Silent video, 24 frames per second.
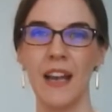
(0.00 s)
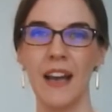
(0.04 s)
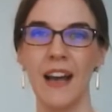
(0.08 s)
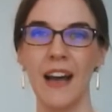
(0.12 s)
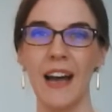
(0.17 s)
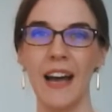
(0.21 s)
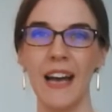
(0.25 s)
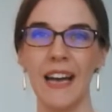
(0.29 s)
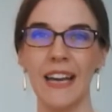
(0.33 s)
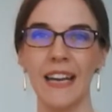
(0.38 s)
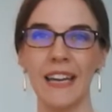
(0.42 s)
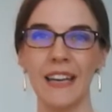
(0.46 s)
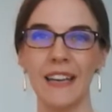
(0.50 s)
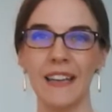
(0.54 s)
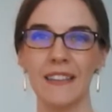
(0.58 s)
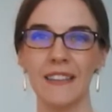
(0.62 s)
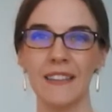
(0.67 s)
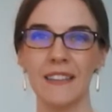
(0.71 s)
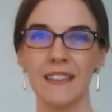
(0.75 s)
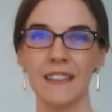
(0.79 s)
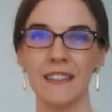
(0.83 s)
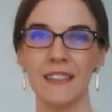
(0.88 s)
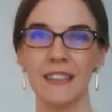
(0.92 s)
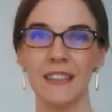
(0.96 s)
Hi,
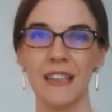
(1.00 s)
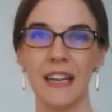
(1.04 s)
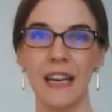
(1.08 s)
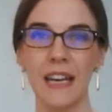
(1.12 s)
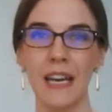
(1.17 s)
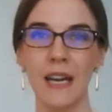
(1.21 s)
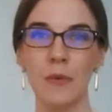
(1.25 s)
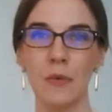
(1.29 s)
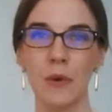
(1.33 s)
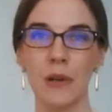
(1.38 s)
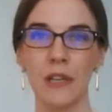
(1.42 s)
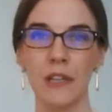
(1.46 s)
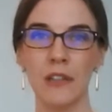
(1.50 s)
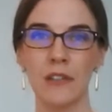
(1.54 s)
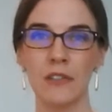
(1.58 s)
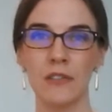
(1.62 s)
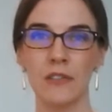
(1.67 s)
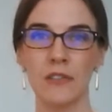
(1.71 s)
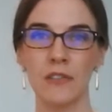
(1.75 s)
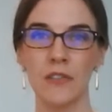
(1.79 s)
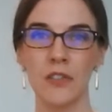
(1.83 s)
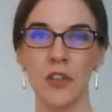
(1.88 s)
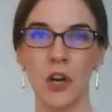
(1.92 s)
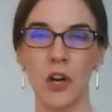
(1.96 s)
today I want to
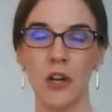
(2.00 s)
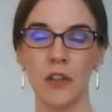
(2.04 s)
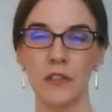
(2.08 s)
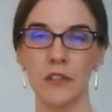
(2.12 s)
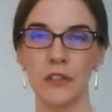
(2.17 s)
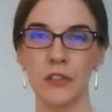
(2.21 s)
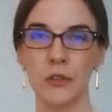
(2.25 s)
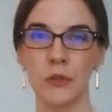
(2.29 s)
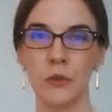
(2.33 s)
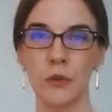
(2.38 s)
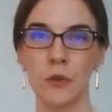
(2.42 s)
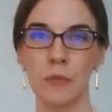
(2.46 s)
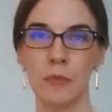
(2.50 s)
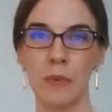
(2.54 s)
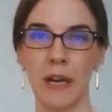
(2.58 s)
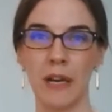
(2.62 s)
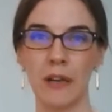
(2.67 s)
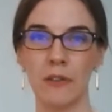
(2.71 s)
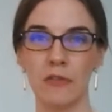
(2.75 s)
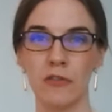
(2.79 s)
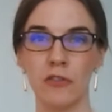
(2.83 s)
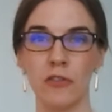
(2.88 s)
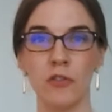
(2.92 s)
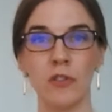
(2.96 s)
talk to you
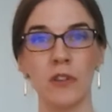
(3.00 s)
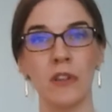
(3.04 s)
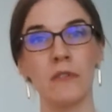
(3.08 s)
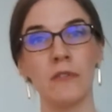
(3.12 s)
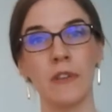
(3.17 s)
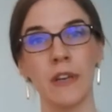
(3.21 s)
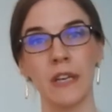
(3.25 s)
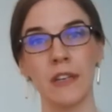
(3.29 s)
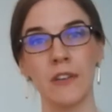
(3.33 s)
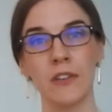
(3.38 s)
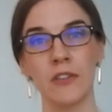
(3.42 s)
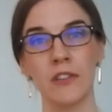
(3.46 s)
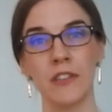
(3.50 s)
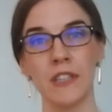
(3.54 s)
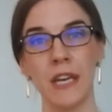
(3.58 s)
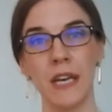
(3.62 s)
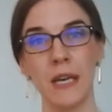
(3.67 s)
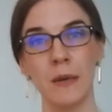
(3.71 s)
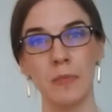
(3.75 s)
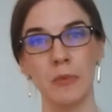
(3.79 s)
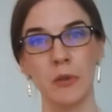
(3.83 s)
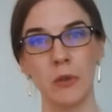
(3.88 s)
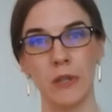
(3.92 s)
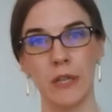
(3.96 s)
about your Levator
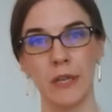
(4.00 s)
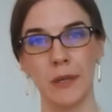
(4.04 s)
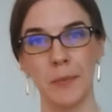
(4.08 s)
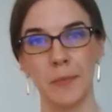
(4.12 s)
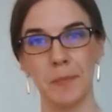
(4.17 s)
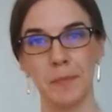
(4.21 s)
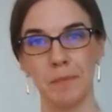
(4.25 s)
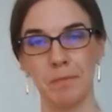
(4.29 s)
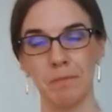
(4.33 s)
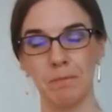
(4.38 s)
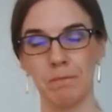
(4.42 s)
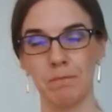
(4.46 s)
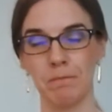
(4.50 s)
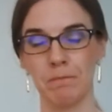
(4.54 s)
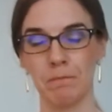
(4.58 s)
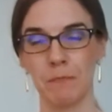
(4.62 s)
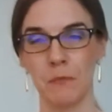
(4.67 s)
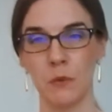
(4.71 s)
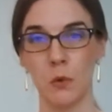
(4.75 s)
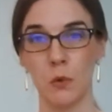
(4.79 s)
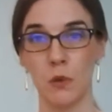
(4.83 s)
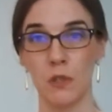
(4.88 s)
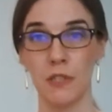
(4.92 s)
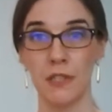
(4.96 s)
Scapula,
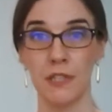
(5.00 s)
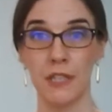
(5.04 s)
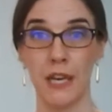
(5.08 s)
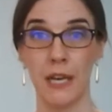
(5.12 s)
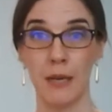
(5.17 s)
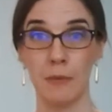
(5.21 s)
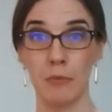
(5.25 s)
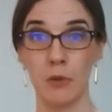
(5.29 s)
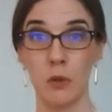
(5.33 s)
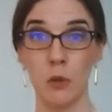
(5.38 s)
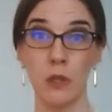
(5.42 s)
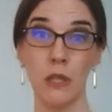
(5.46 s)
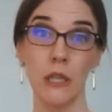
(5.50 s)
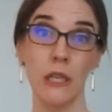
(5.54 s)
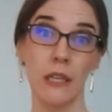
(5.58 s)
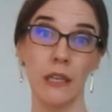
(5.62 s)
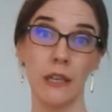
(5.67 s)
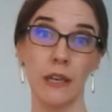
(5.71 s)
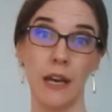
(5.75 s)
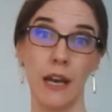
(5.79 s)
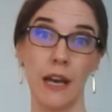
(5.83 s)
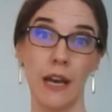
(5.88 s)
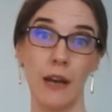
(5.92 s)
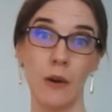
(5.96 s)
or Scapulae,
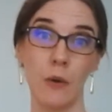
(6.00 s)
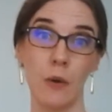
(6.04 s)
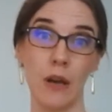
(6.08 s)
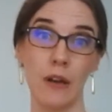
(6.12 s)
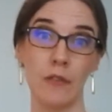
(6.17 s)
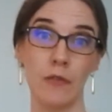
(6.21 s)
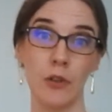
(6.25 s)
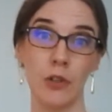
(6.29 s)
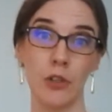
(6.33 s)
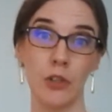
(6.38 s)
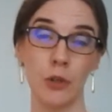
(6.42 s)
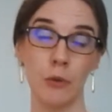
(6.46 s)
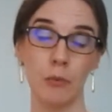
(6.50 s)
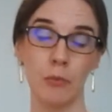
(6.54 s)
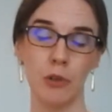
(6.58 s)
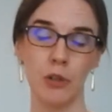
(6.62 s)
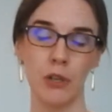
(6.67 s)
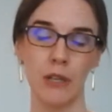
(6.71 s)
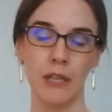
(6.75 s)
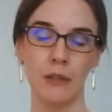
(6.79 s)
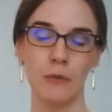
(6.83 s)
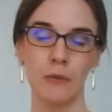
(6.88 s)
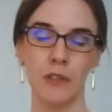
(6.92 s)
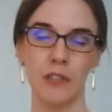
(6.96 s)
however you
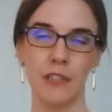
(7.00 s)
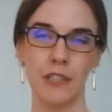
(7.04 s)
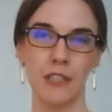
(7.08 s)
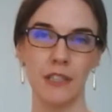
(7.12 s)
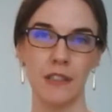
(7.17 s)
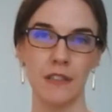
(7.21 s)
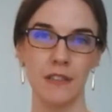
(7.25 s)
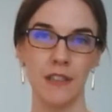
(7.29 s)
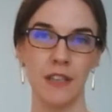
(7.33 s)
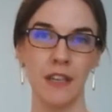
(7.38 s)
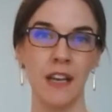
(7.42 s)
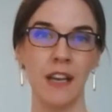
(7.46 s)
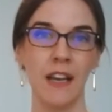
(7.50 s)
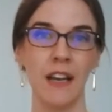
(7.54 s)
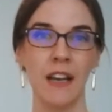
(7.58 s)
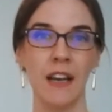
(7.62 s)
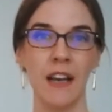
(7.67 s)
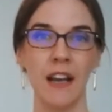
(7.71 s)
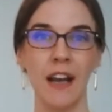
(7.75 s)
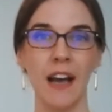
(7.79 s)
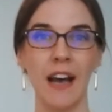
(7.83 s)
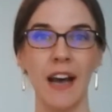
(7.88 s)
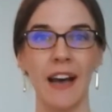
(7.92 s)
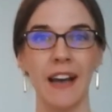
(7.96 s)
pronounce it.
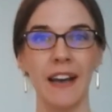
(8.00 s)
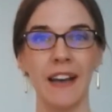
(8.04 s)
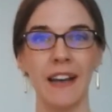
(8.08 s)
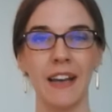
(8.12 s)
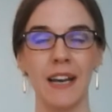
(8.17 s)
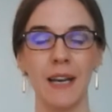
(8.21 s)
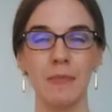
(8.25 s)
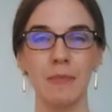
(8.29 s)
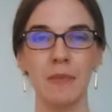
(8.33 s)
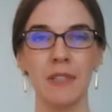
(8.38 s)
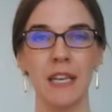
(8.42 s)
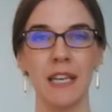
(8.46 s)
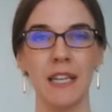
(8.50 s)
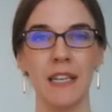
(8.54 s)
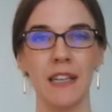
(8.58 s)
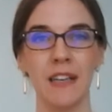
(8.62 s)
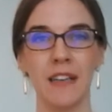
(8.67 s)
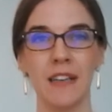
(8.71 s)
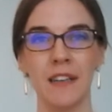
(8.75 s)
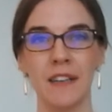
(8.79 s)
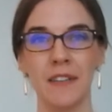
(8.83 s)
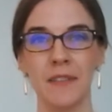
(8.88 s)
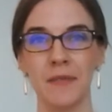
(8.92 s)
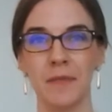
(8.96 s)
Hi, I'm
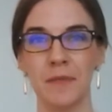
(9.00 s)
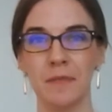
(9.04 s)
Dana.